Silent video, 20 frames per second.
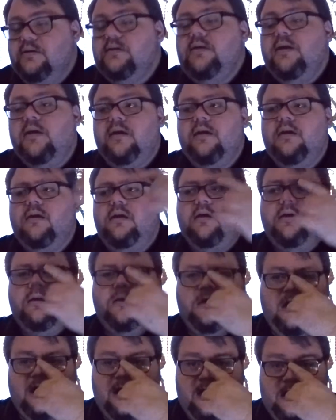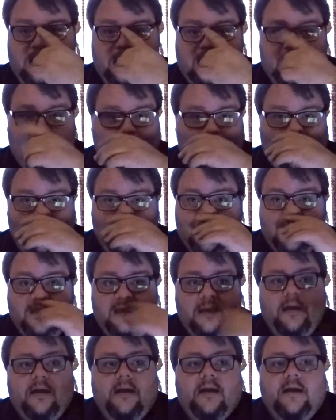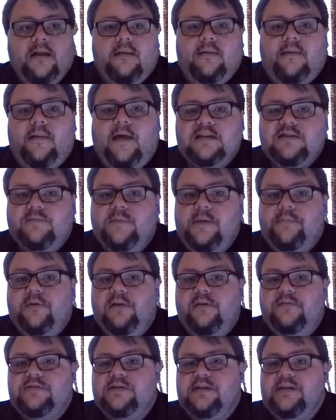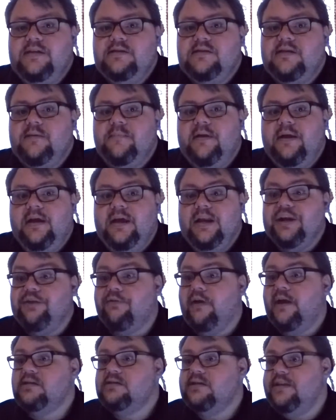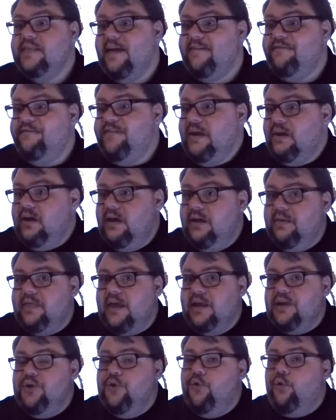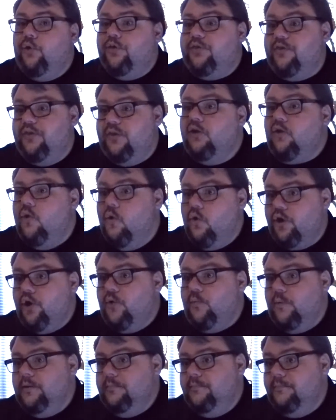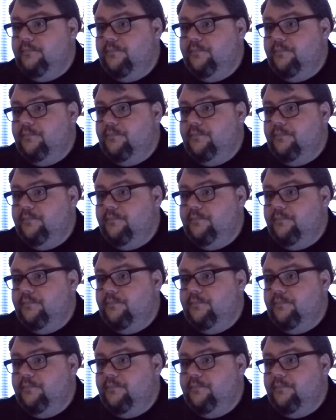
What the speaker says: Yeah. Lots of people have seen somebody in a dress in that north corner one.